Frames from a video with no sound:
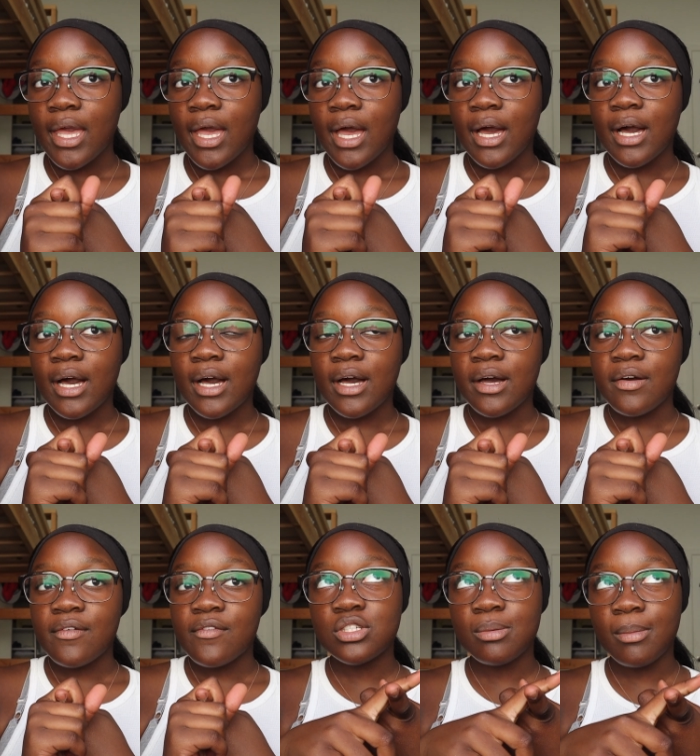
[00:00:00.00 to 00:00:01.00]

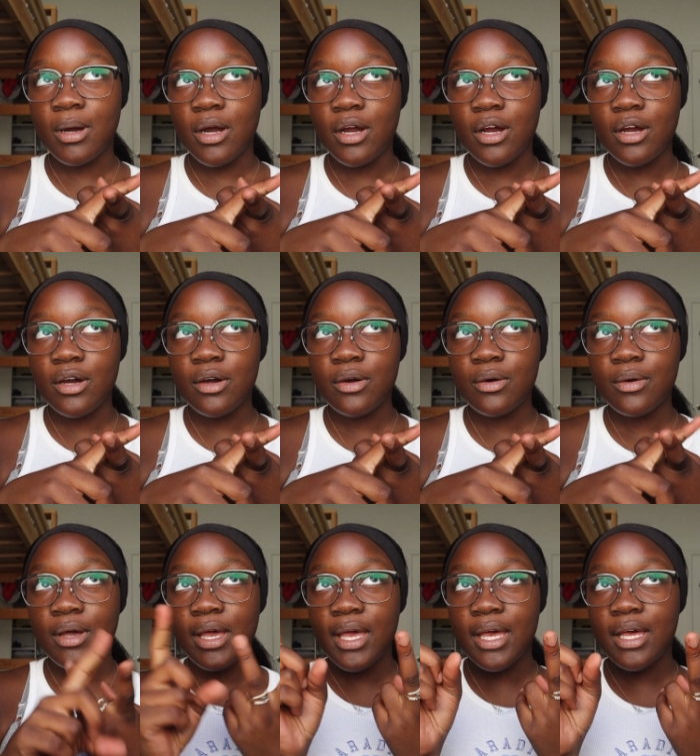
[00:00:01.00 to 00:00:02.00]
have
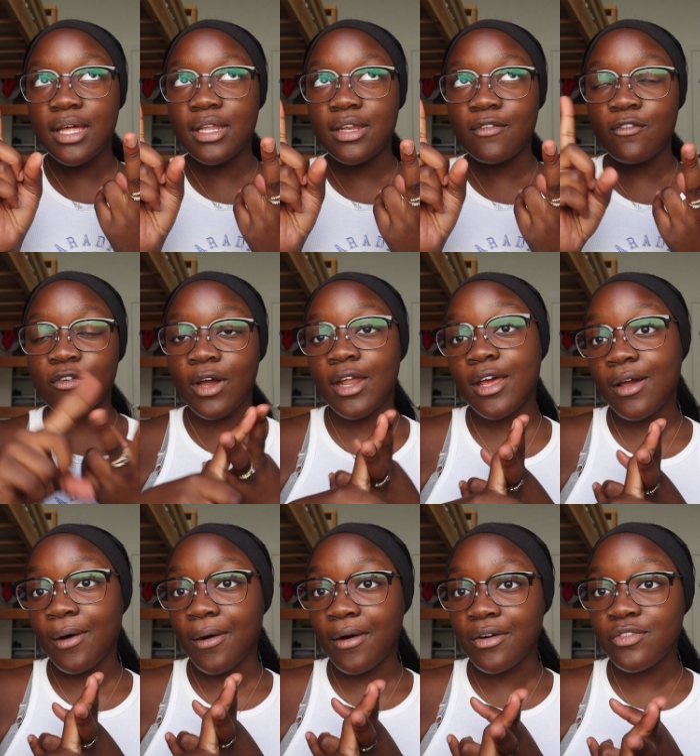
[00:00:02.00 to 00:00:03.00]
tomorrow and Friday
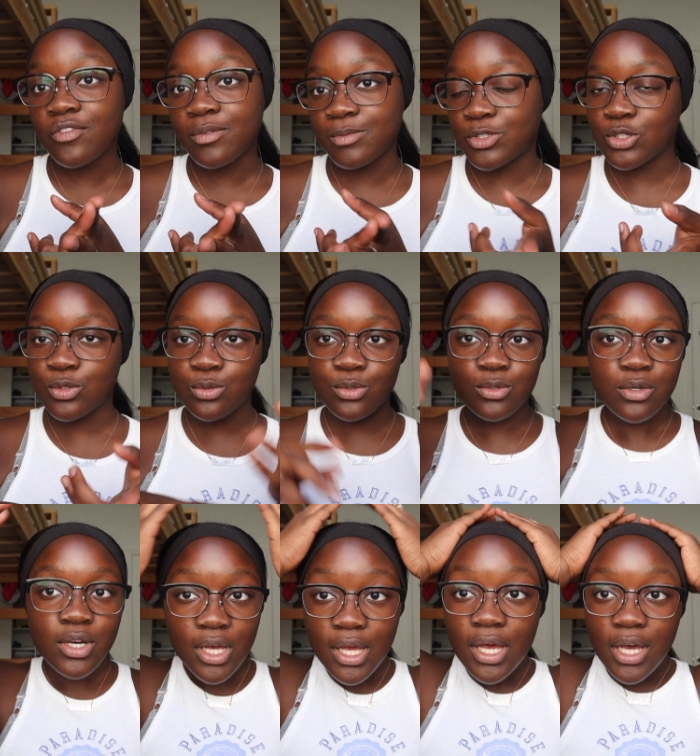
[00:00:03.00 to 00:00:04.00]
off from
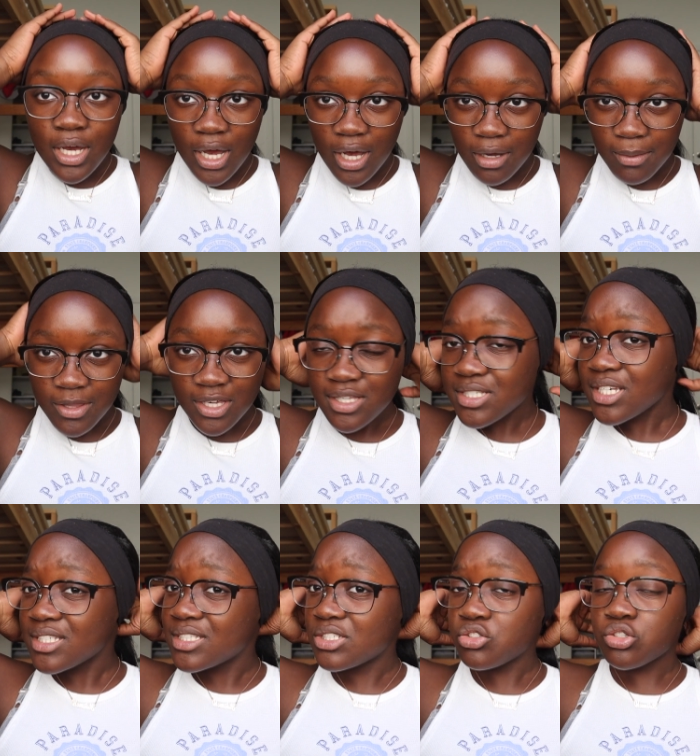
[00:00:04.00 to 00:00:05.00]
school. Um, I think it's like
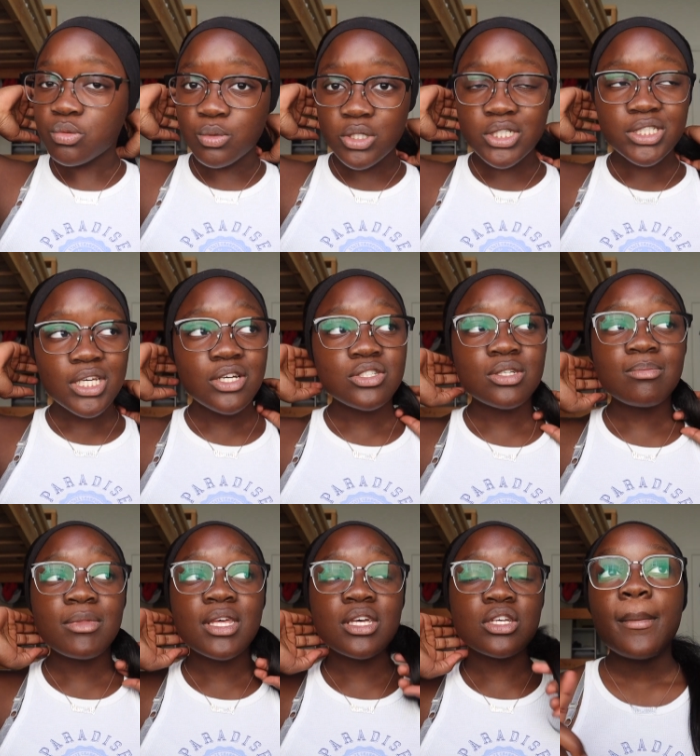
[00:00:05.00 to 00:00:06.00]
a teacher work day or
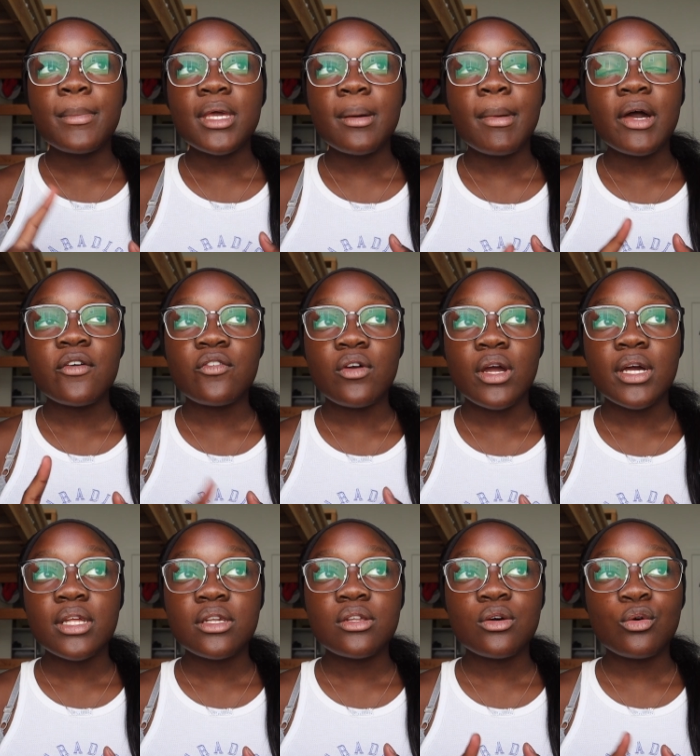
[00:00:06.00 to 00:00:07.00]
something. Me and my
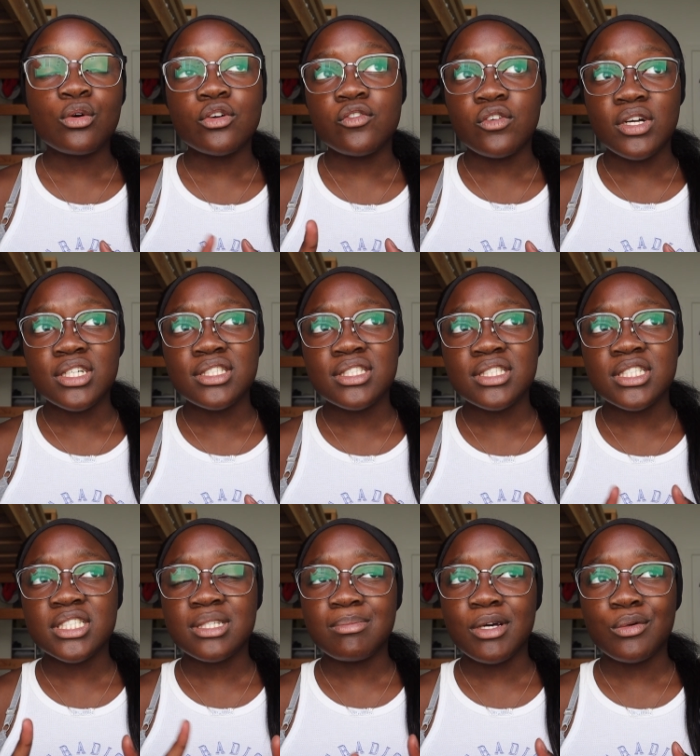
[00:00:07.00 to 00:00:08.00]
friend or friends,
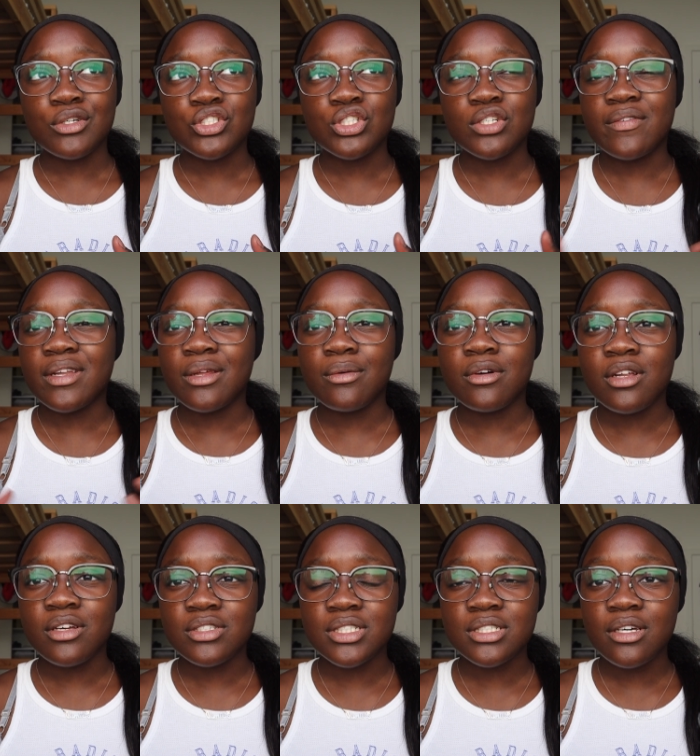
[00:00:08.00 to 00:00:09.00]
because I'm not really sure if anyone
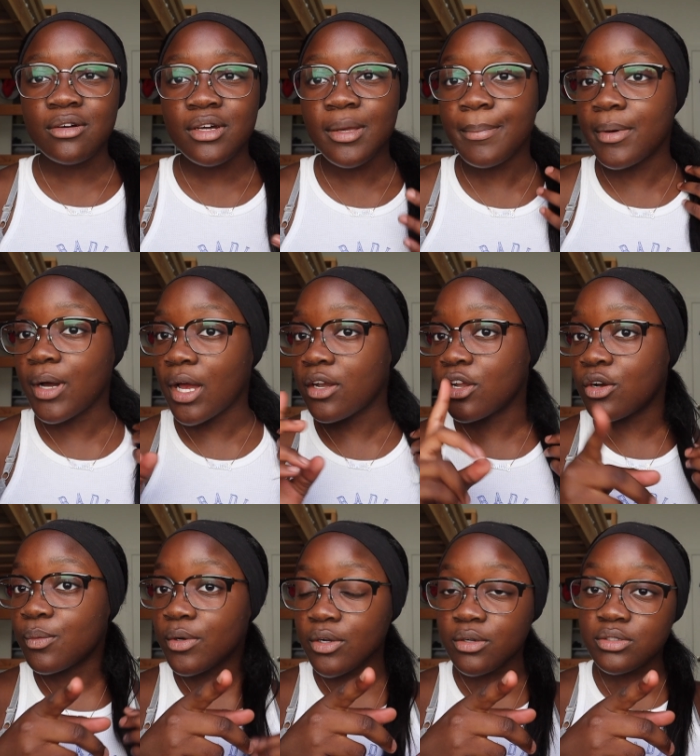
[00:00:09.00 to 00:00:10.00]
else is going, but I know
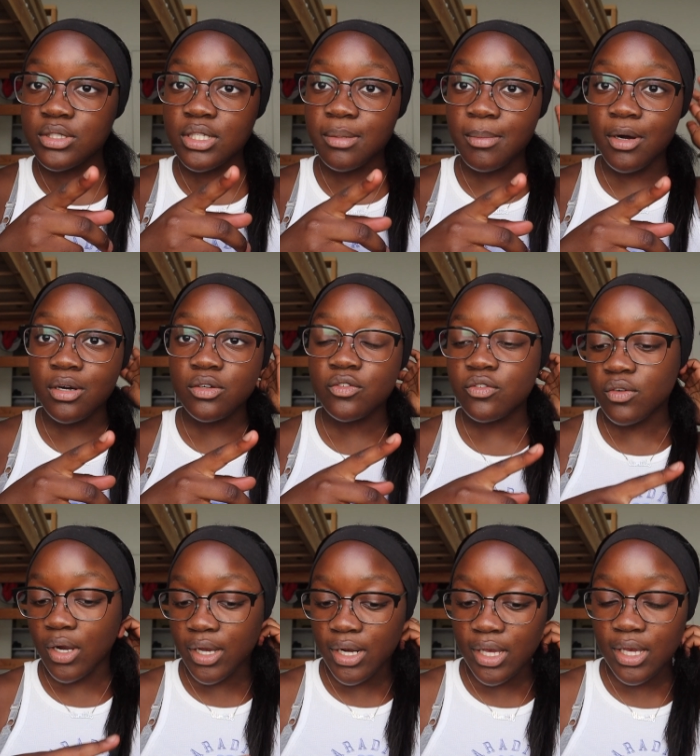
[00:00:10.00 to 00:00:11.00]
we're going to the mall on
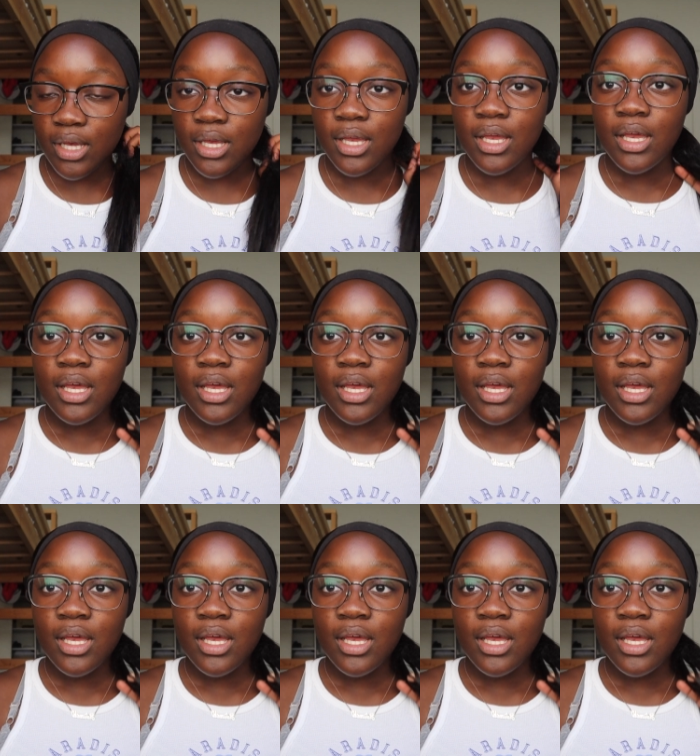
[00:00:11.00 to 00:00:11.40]
Friday.